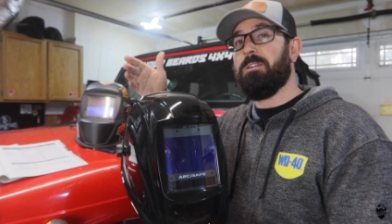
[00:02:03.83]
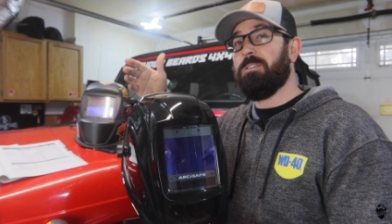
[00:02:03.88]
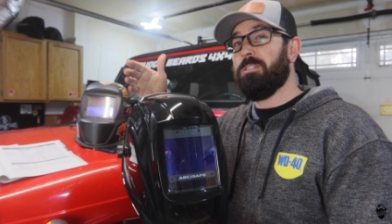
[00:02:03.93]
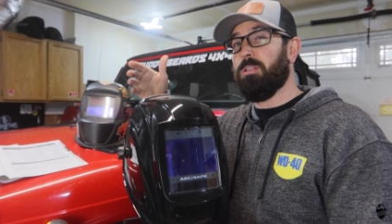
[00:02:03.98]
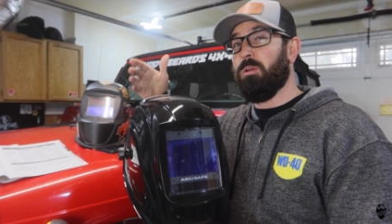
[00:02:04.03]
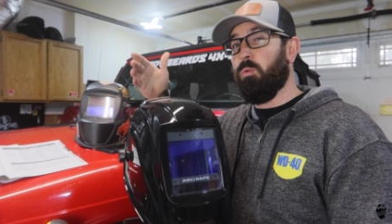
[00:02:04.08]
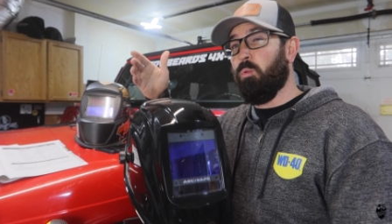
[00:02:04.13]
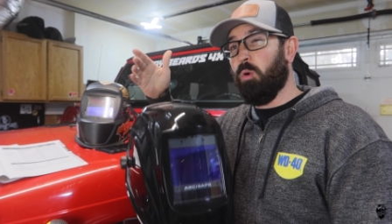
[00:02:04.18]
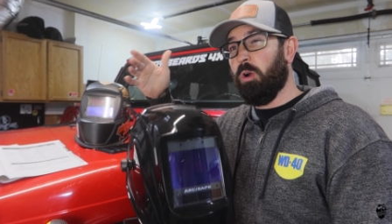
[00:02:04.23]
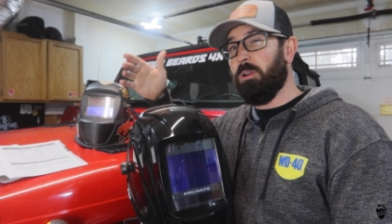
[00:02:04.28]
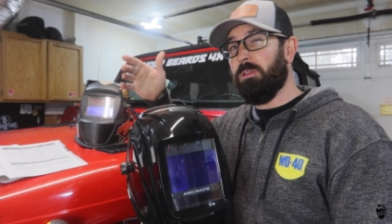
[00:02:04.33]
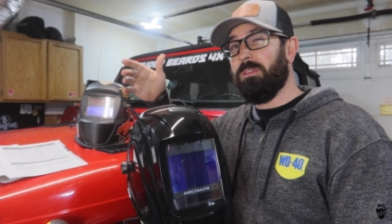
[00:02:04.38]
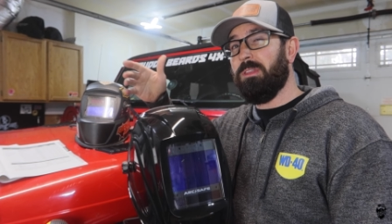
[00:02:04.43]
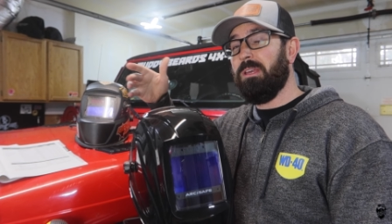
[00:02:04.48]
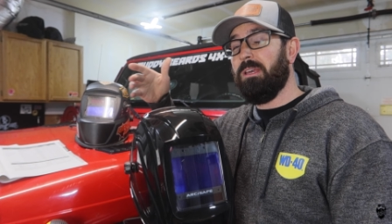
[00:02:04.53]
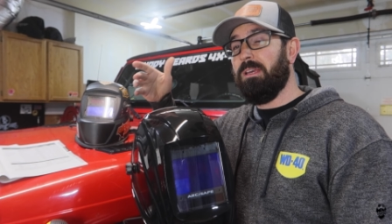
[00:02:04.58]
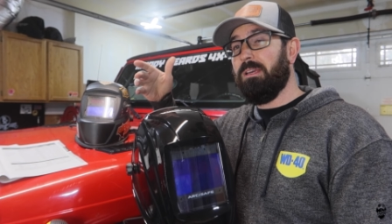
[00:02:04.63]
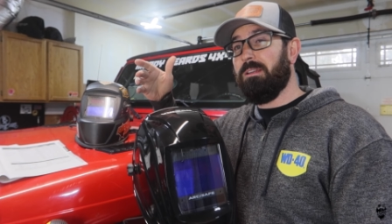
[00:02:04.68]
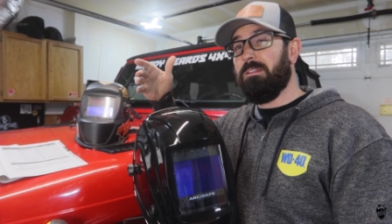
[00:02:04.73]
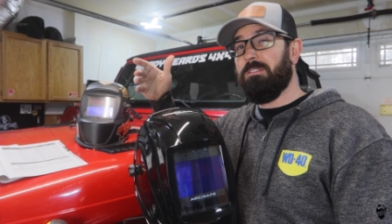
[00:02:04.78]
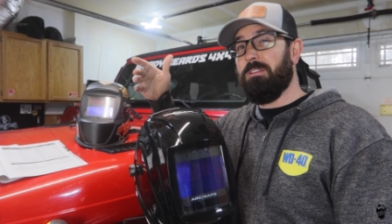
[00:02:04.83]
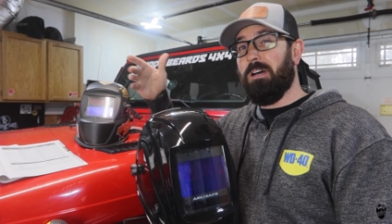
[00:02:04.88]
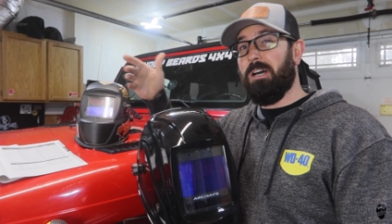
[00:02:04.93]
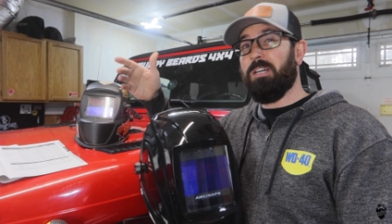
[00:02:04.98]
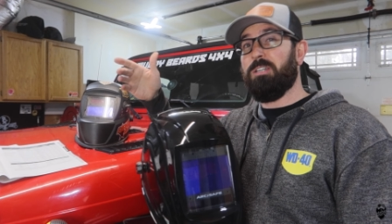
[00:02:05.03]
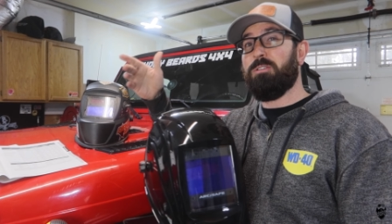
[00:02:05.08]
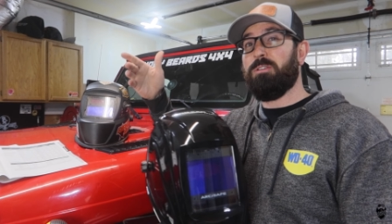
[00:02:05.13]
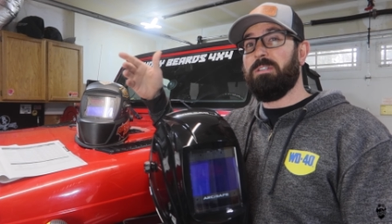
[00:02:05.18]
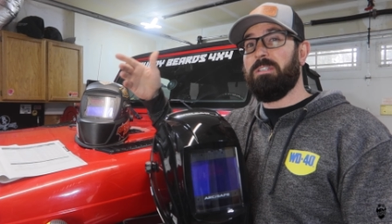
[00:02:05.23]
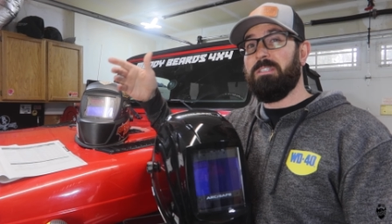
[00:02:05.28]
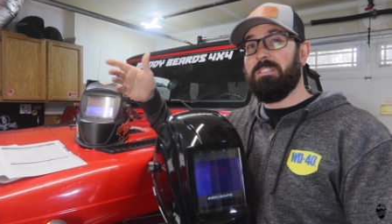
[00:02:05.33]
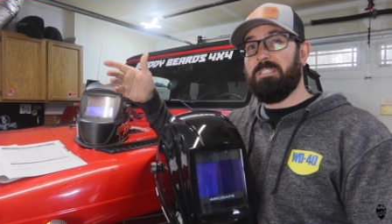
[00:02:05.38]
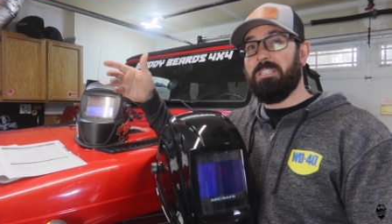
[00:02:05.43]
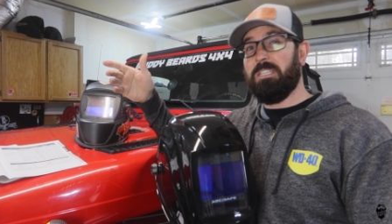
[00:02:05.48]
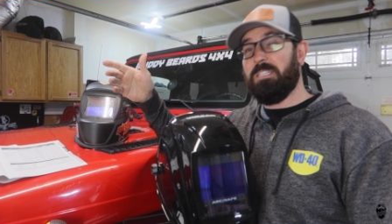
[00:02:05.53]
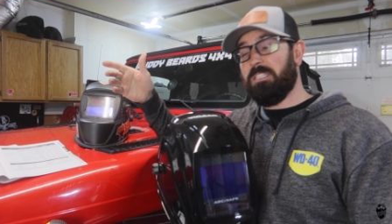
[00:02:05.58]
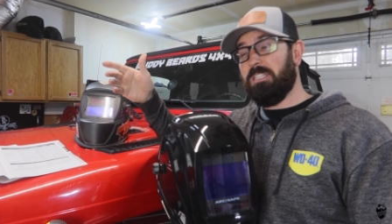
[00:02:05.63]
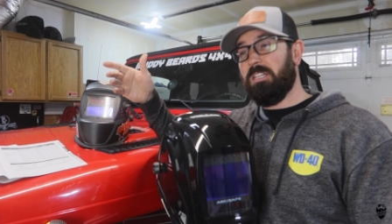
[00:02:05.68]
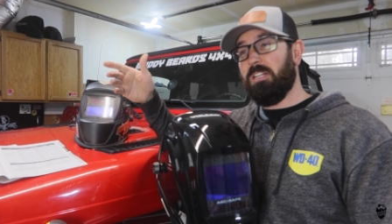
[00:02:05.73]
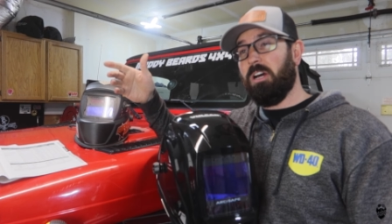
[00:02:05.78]
Is it worth the one hundred
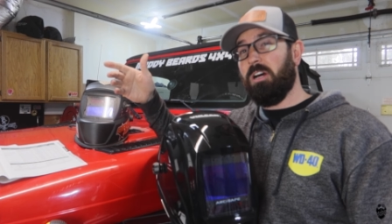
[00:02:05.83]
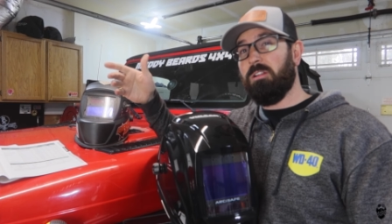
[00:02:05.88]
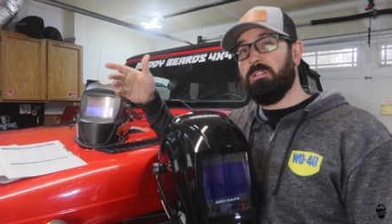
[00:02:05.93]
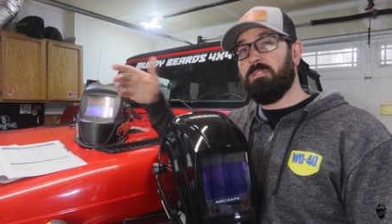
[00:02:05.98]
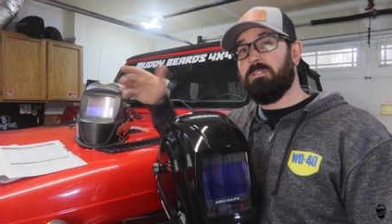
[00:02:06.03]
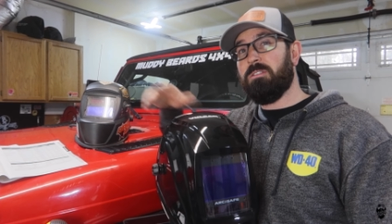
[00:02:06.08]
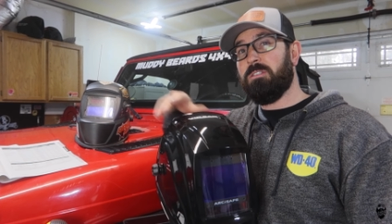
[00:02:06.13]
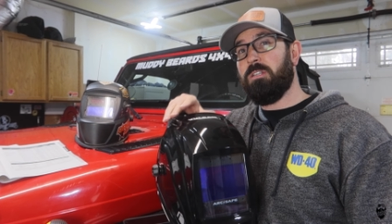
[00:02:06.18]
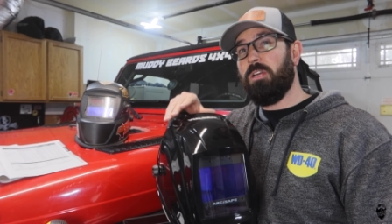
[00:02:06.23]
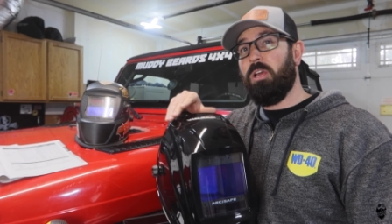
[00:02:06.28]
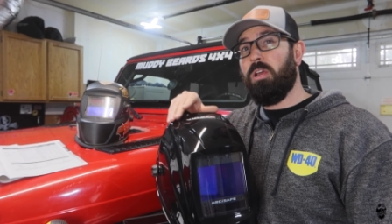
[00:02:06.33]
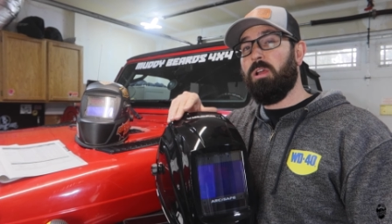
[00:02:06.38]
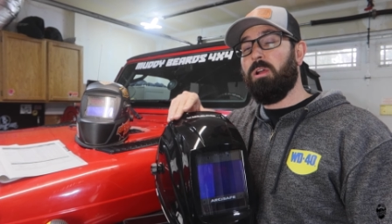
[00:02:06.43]
sixty dollars